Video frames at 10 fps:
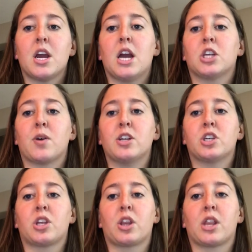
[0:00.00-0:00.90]
and so I
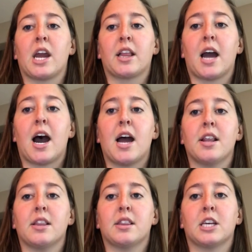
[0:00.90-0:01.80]
just think that
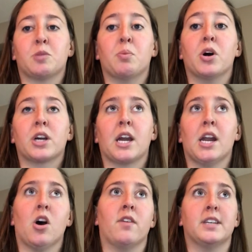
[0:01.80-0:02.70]
this book
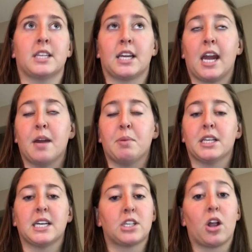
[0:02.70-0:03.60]
and obviously
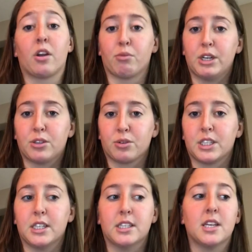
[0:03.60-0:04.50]
campus has a lot of
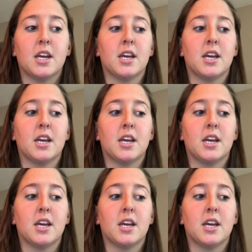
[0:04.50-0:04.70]
resources